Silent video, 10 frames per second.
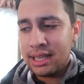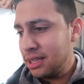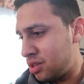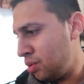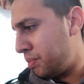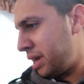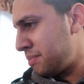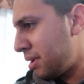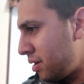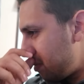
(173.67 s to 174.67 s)
Is that too
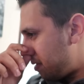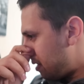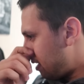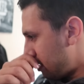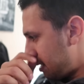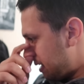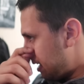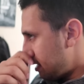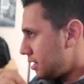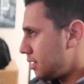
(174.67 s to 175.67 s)
big, bro? Yeah,
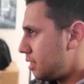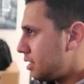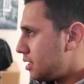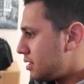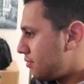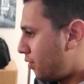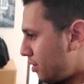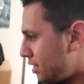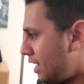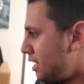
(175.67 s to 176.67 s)
too big,
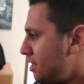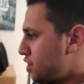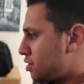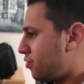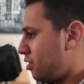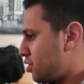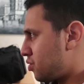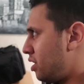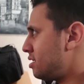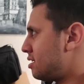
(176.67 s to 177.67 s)
49 inches for a
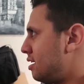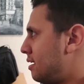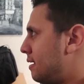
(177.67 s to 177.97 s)
truck?